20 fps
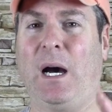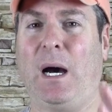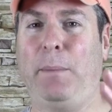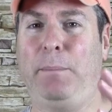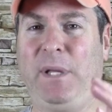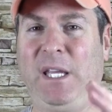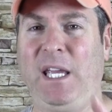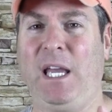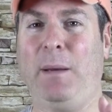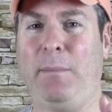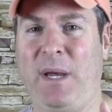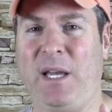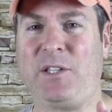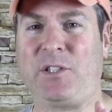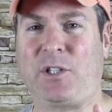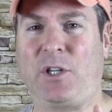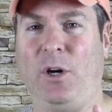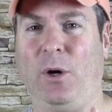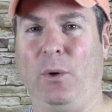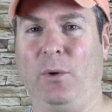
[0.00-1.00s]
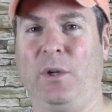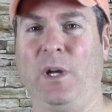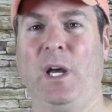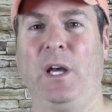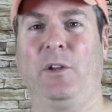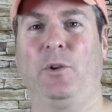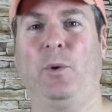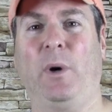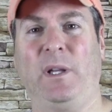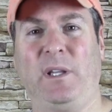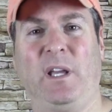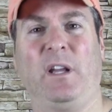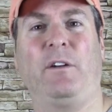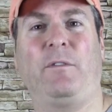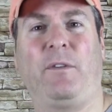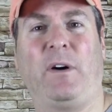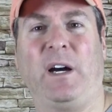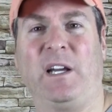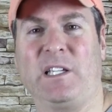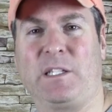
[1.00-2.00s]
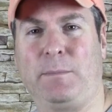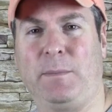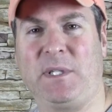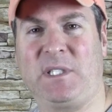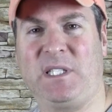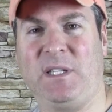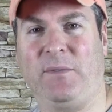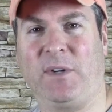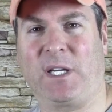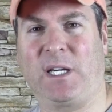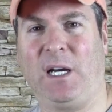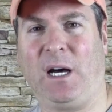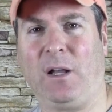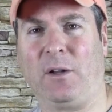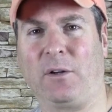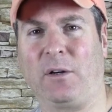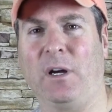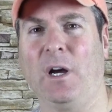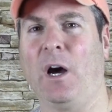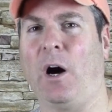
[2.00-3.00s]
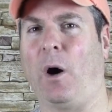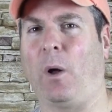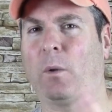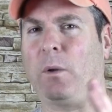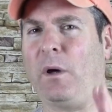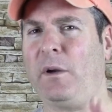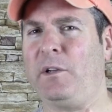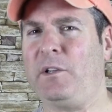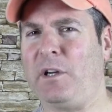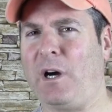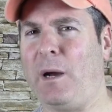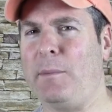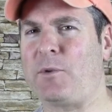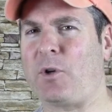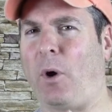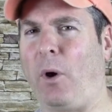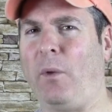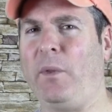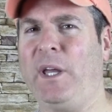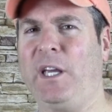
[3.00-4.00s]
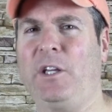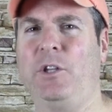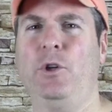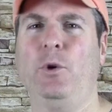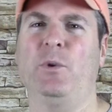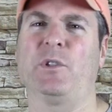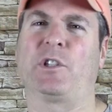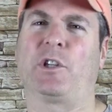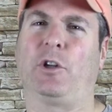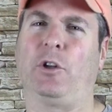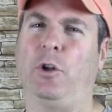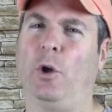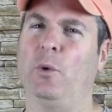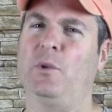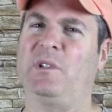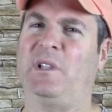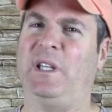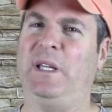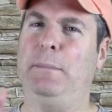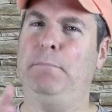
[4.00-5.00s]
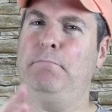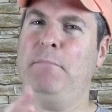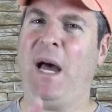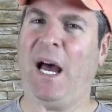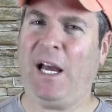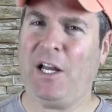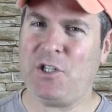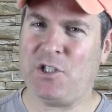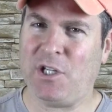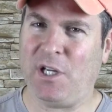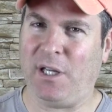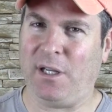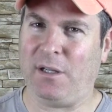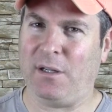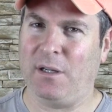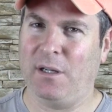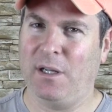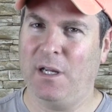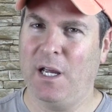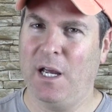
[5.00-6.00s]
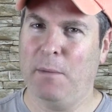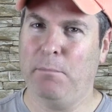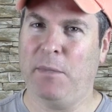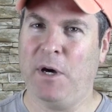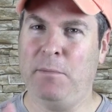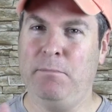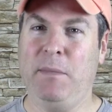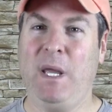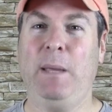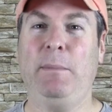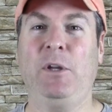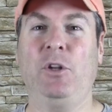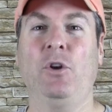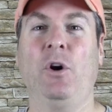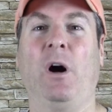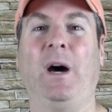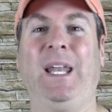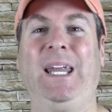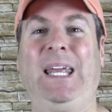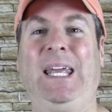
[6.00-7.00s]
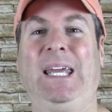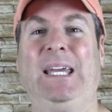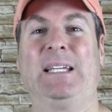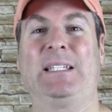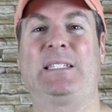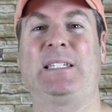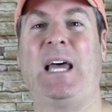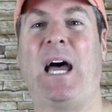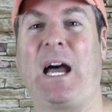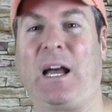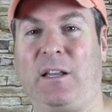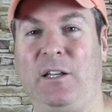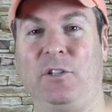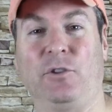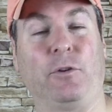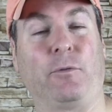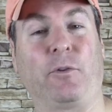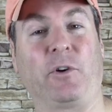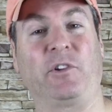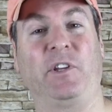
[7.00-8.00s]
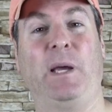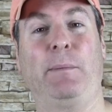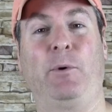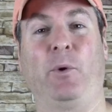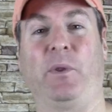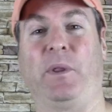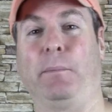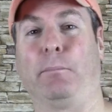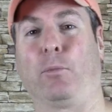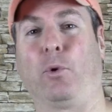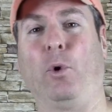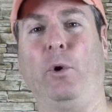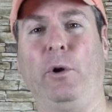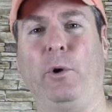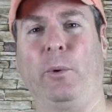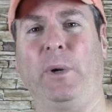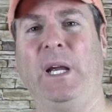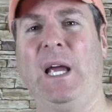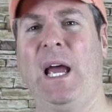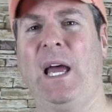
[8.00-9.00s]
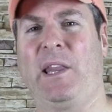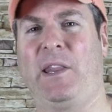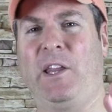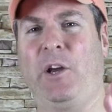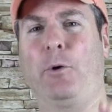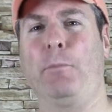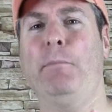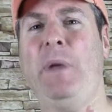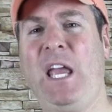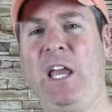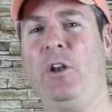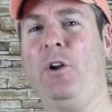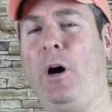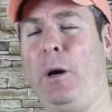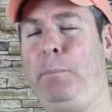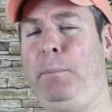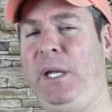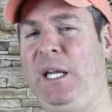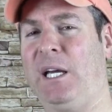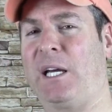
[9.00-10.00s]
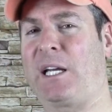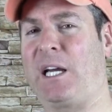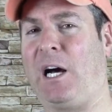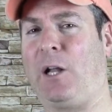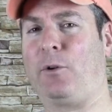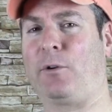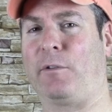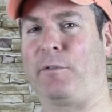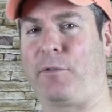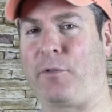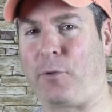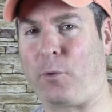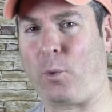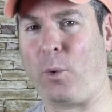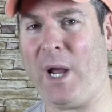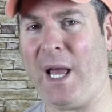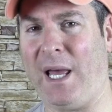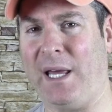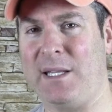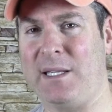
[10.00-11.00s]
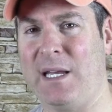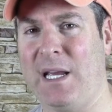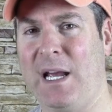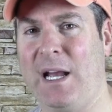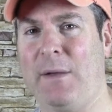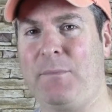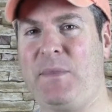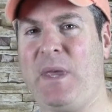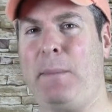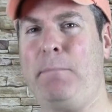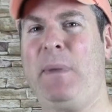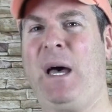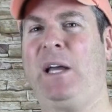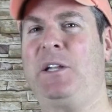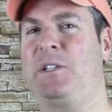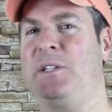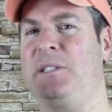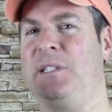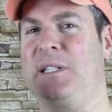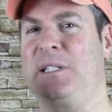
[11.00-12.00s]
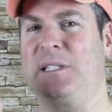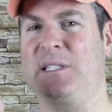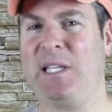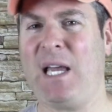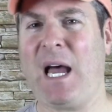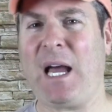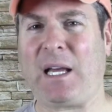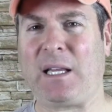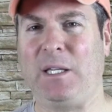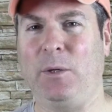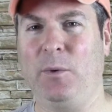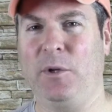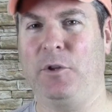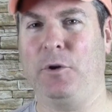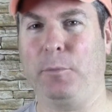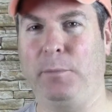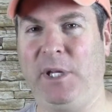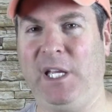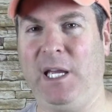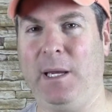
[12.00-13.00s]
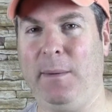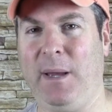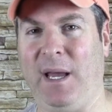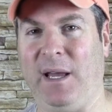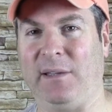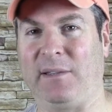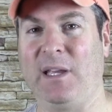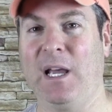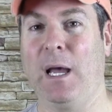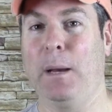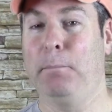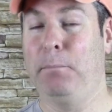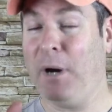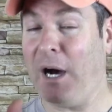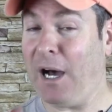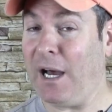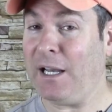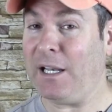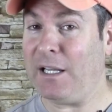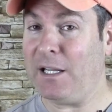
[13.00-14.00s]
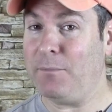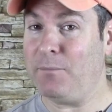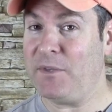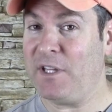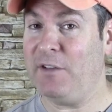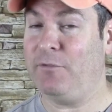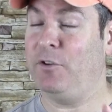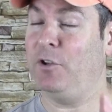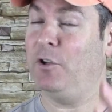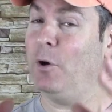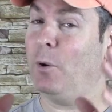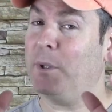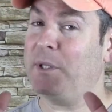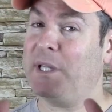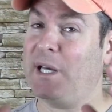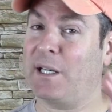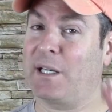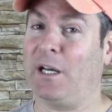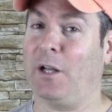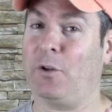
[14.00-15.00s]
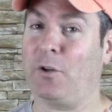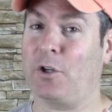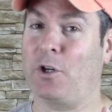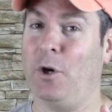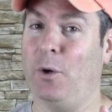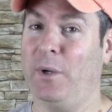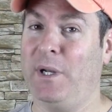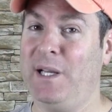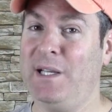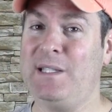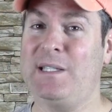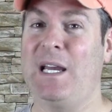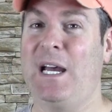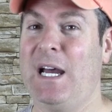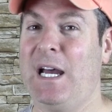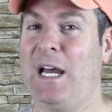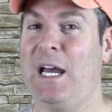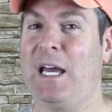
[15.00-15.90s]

a PMS code to identify a specific color, a lot of times all they can do is closely match it, but maybe not exactly. So for example, with embroidery, there may not be a color of thread that matches exactly with your PMS. But if you know what that color code is,